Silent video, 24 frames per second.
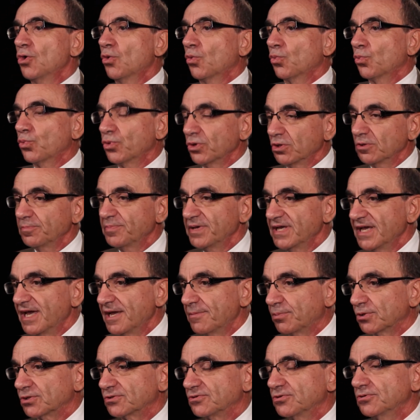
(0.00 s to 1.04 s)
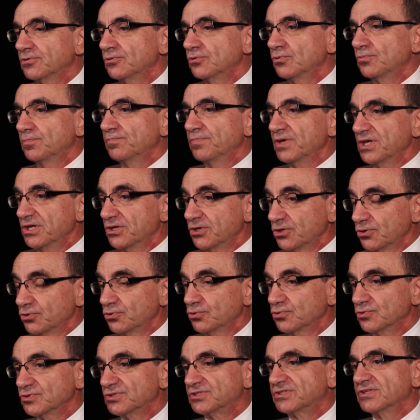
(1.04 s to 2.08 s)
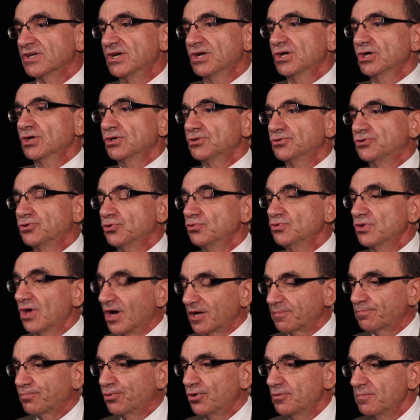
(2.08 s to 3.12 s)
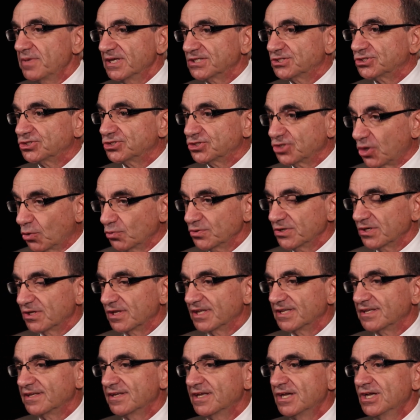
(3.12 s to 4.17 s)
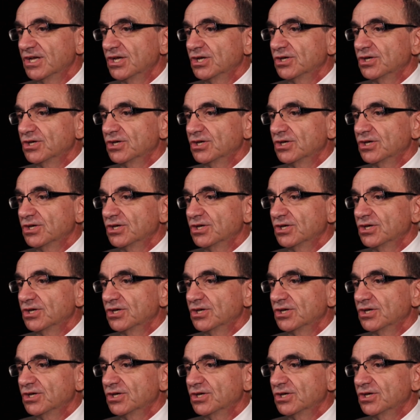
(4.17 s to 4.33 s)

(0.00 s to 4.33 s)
will be able to be used to not permit zonulin